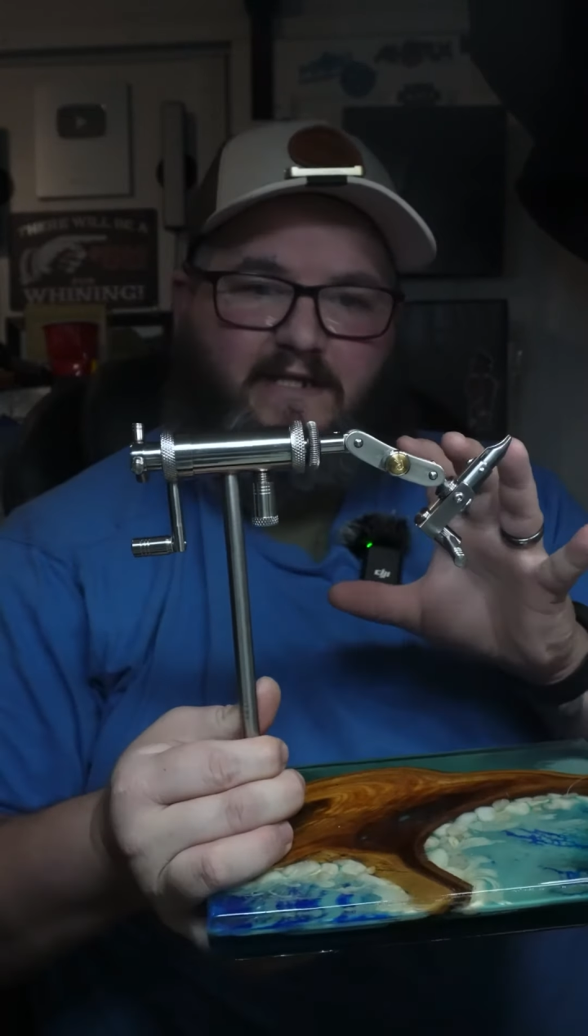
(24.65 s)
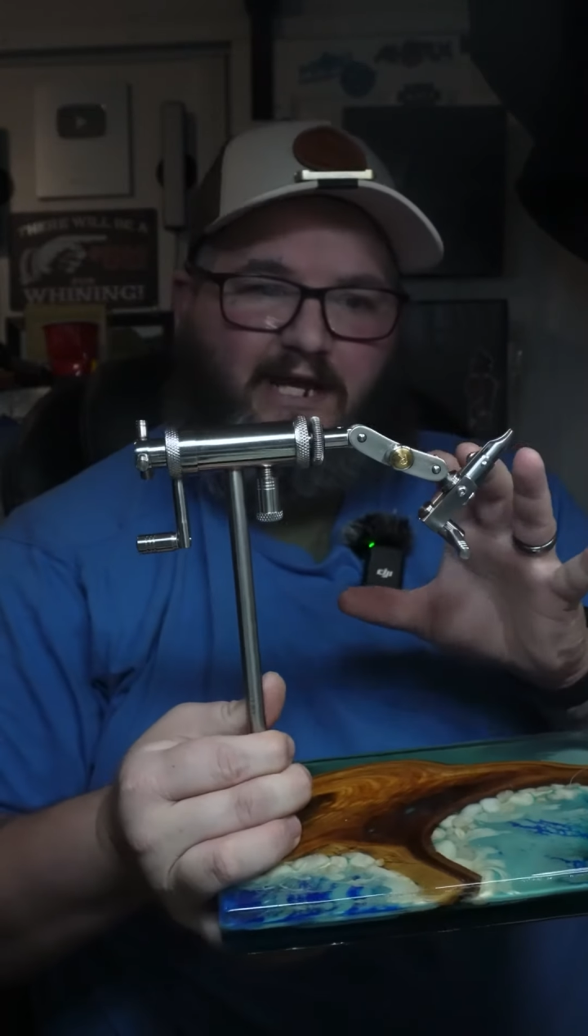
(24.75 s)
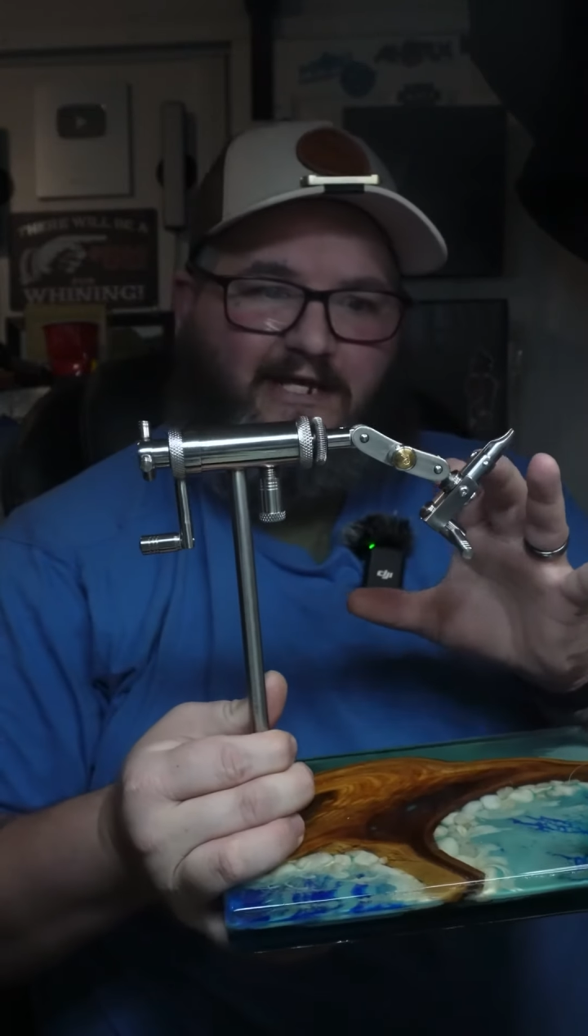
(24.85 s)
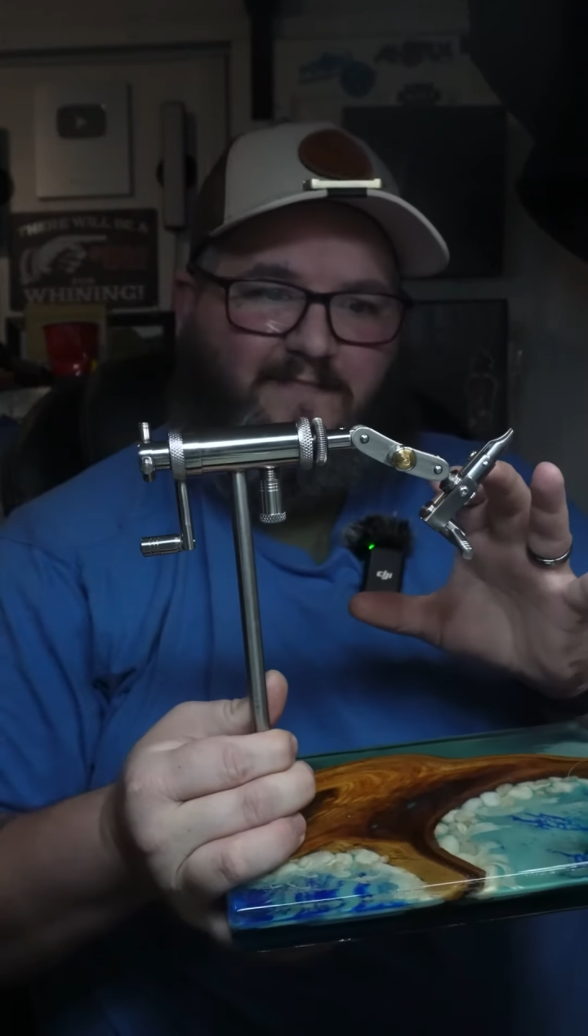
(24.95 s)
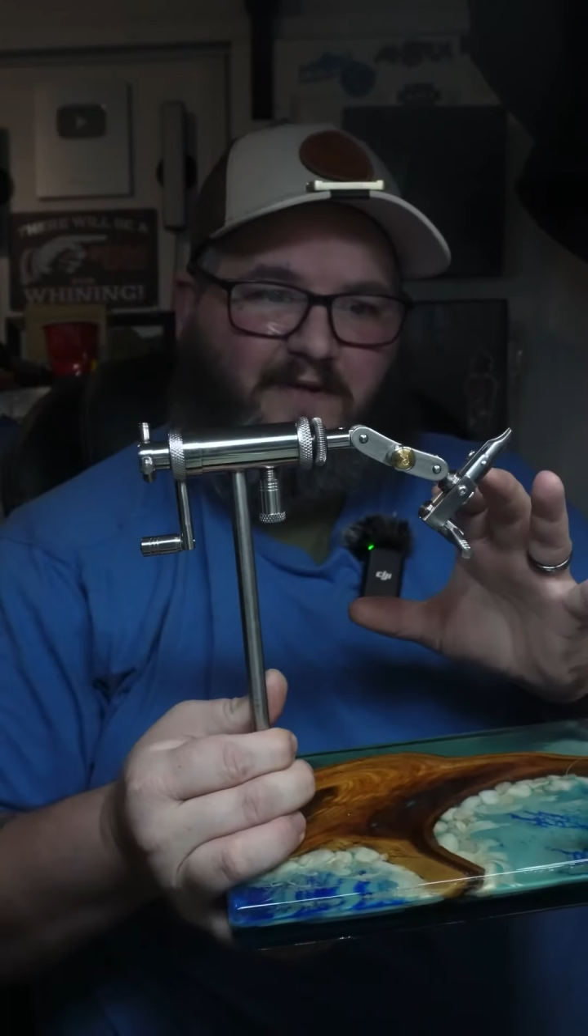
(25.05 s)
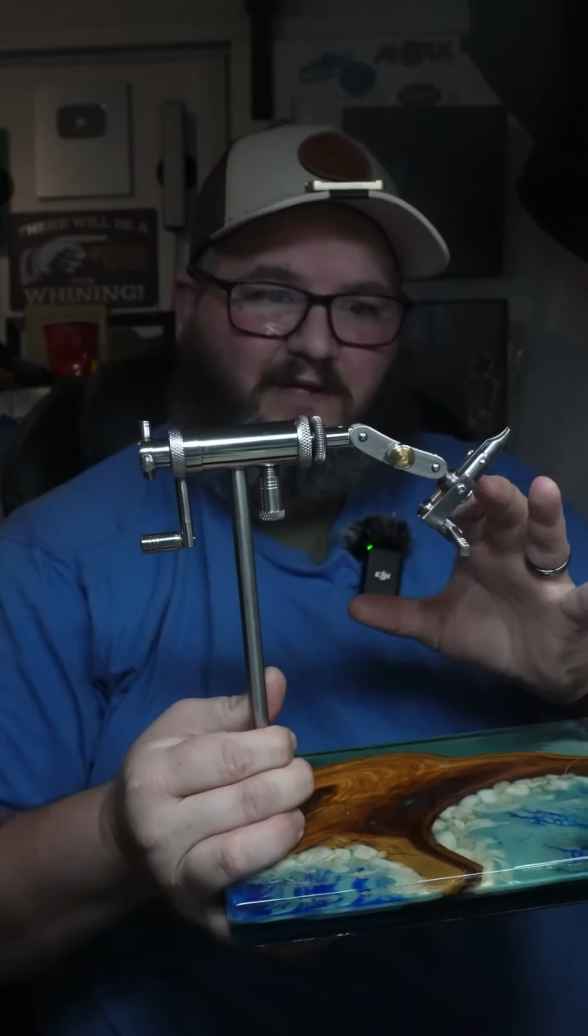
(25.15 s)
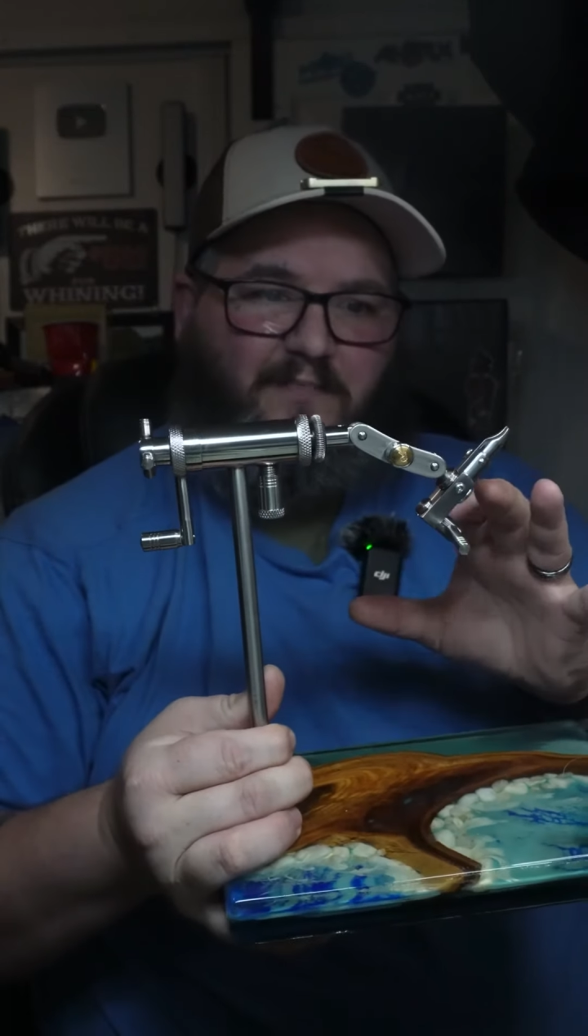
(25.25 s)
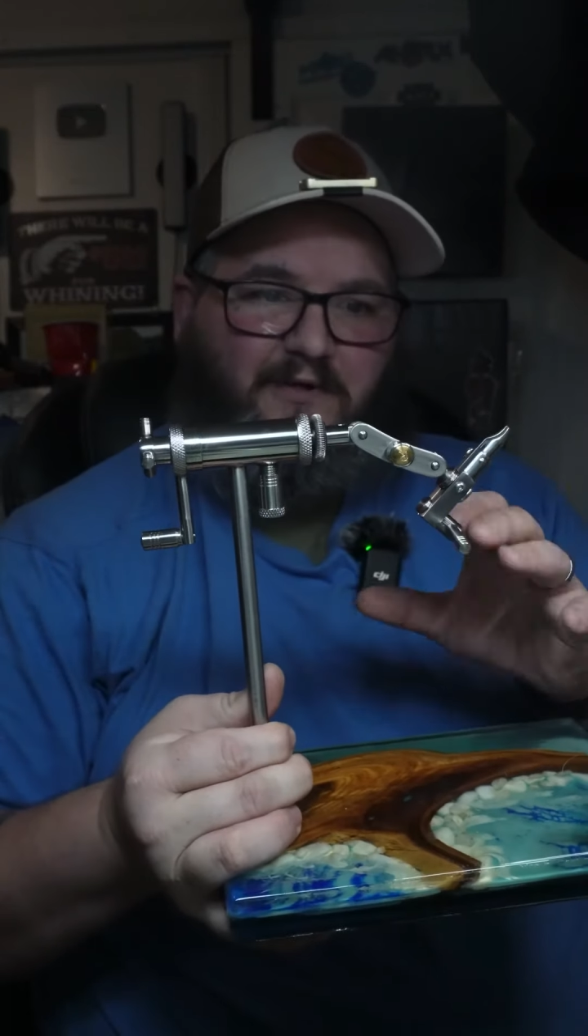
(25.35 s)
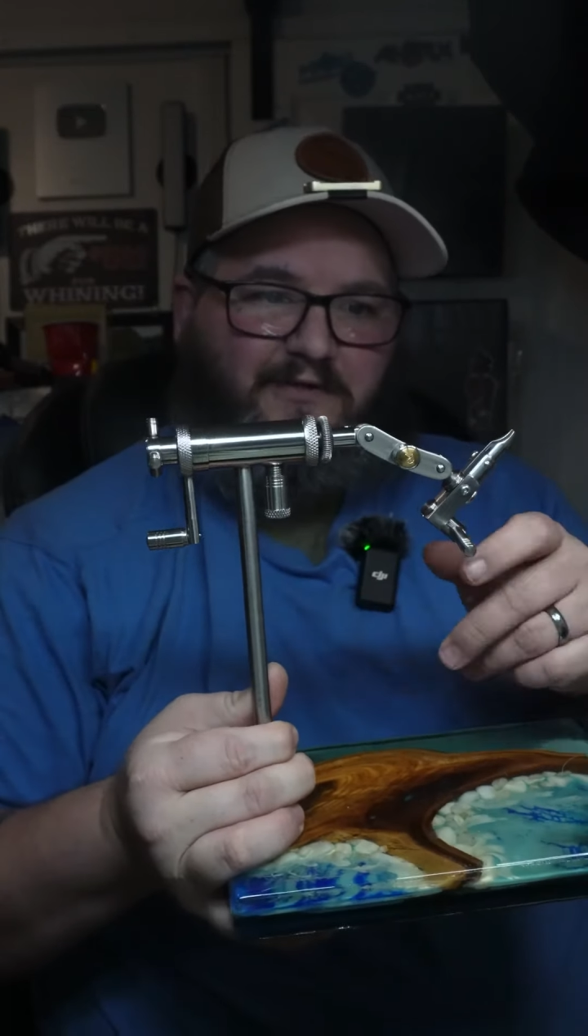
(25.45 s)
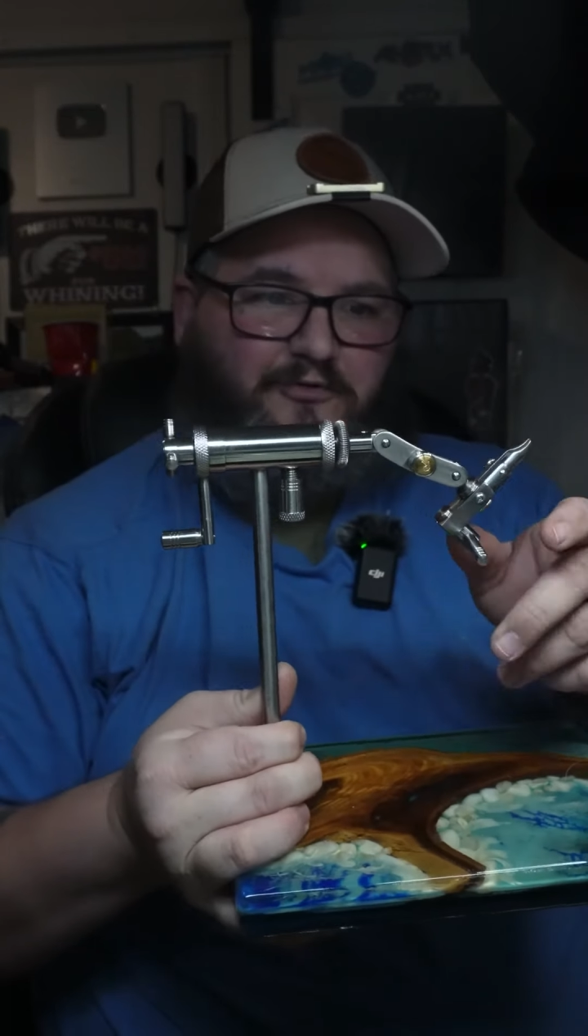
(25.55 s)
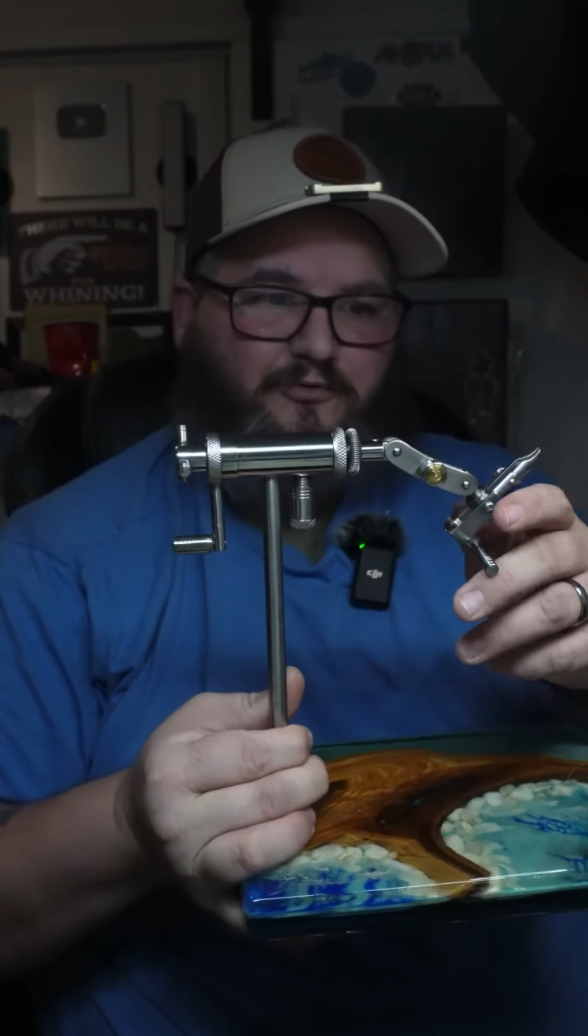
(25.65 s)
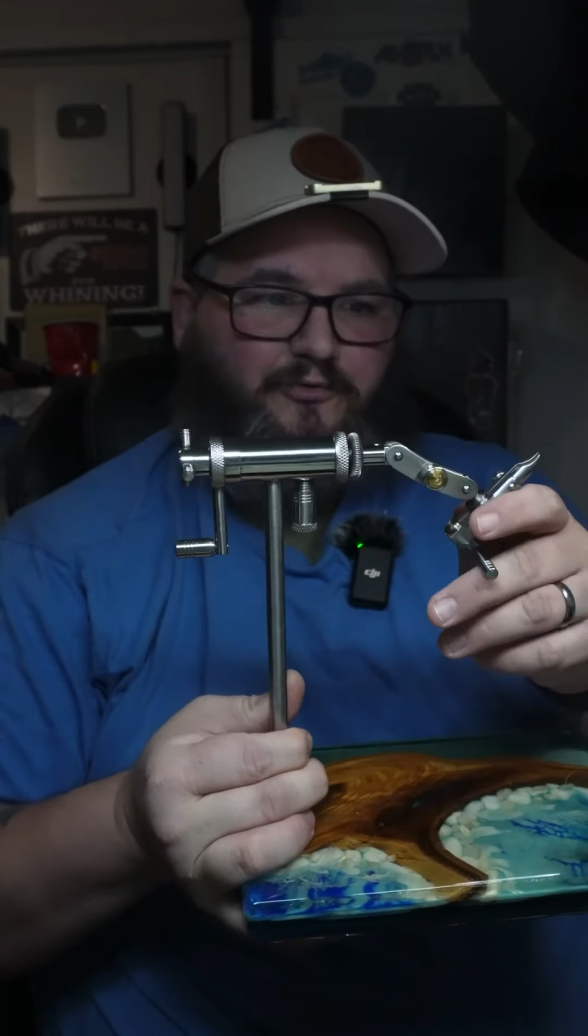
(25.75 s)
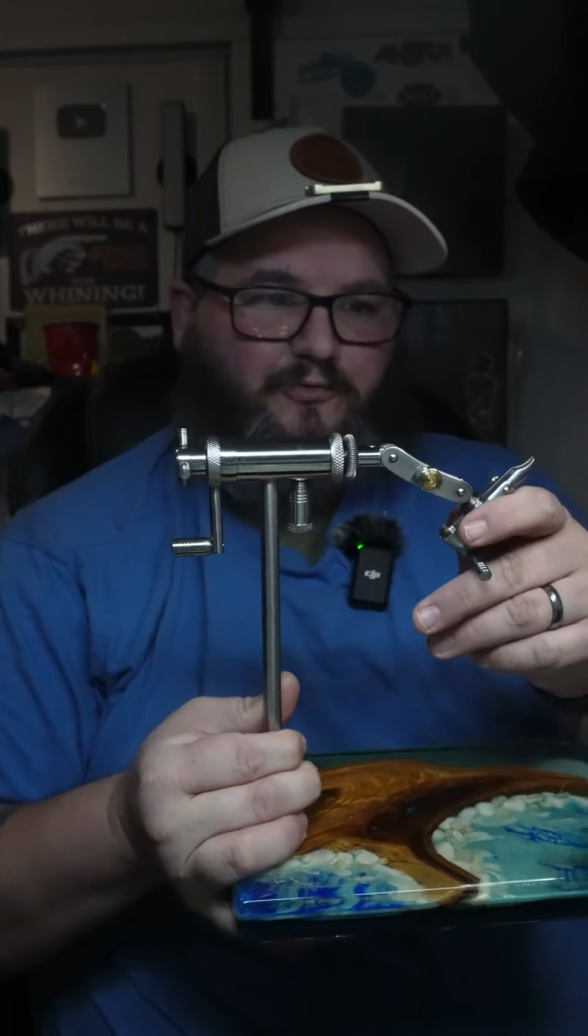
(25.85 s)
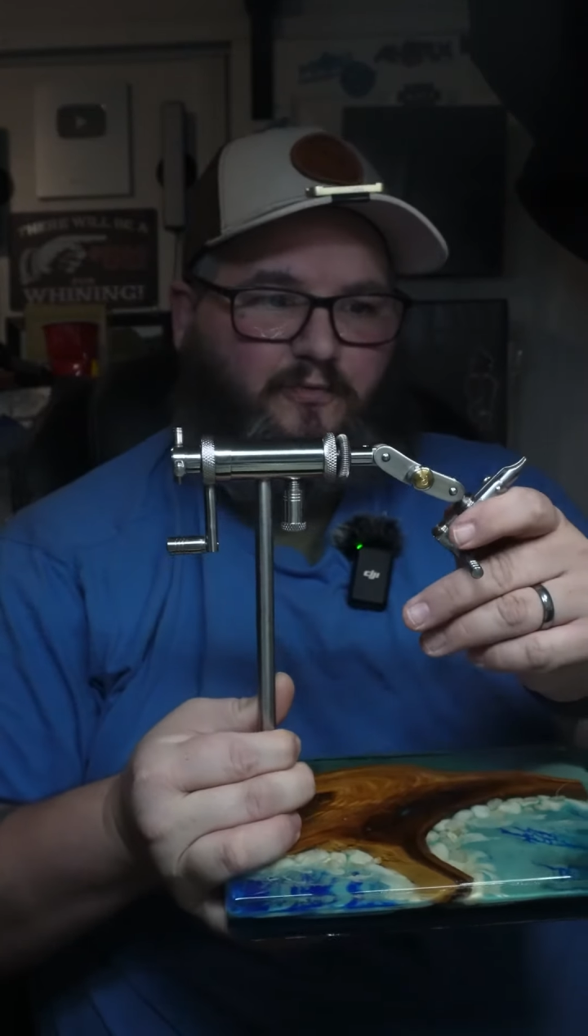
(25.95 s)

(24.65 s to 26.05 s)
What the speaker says: has been put through